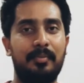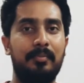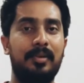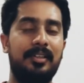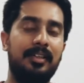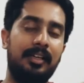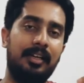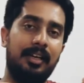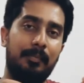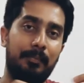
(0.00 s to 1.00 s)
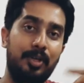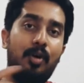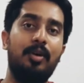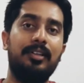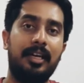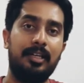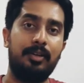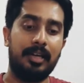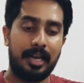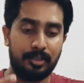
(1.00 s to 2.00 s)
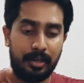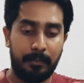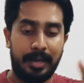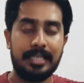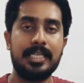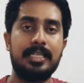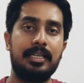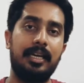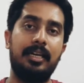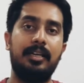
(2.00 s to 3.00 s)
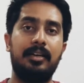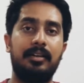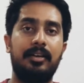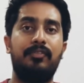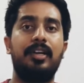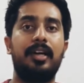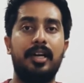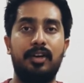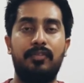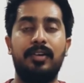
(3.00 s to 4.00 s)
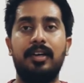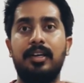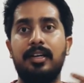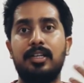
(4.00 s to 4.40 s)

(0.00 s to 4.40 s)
but beyond that you can actually place it in a different kind of a